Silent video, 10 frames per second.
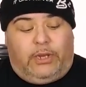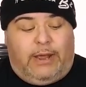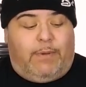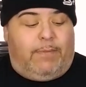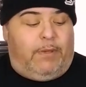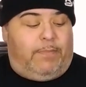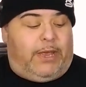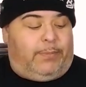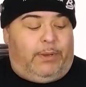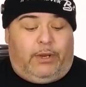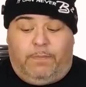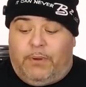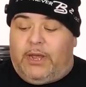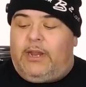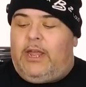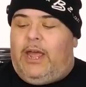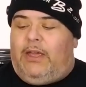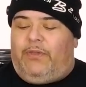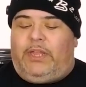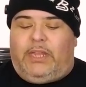So that might be a possibility. But
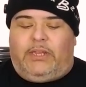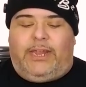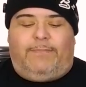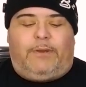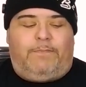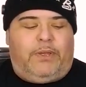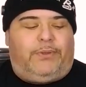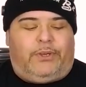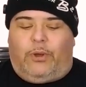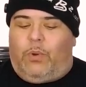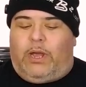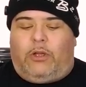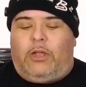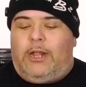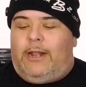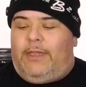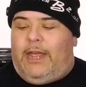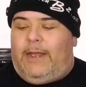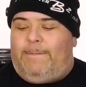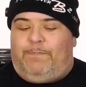I think these amps are built so well
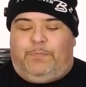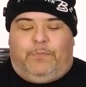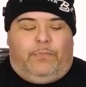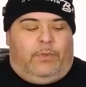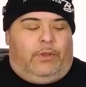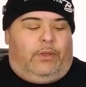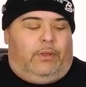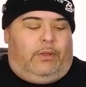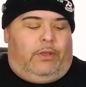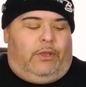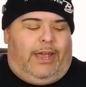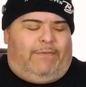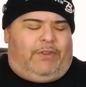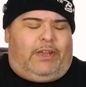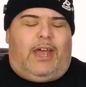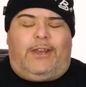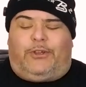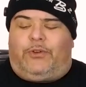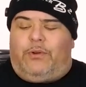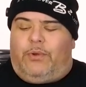that you have to
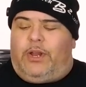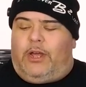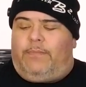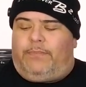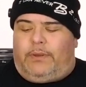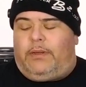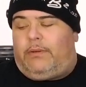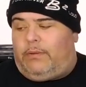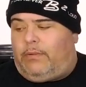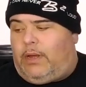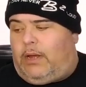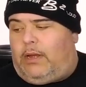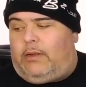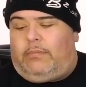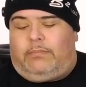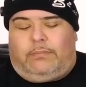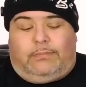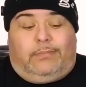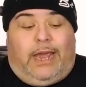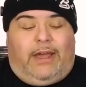kind of screw it up to
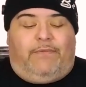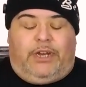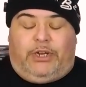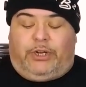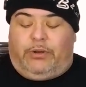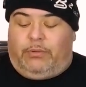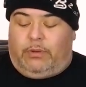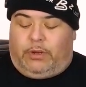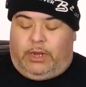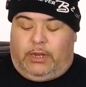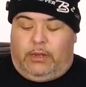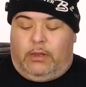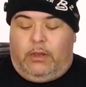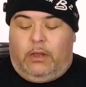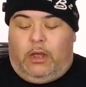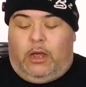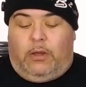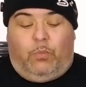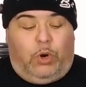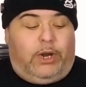have an issue, okay?
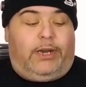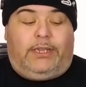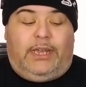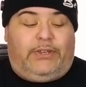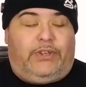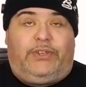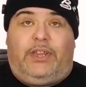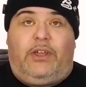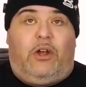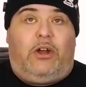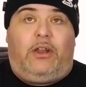We're going to test this thing